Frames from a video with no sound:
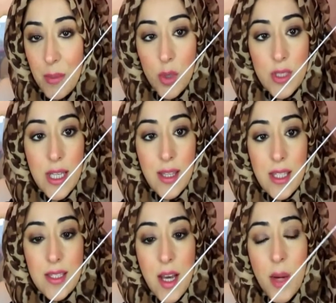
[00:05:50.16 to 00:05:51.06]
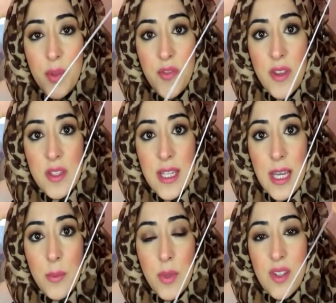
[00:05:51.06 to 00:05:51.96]
The tape looks like this. I prefer the
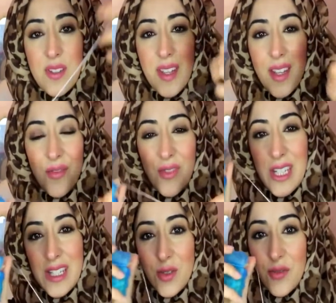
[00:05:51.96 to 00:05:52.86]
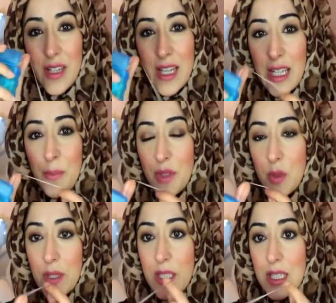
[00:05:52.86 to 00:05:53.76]
tape because I can really sort of get it in
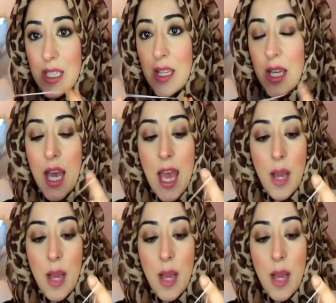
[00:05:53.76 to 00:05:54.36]
between the teeth.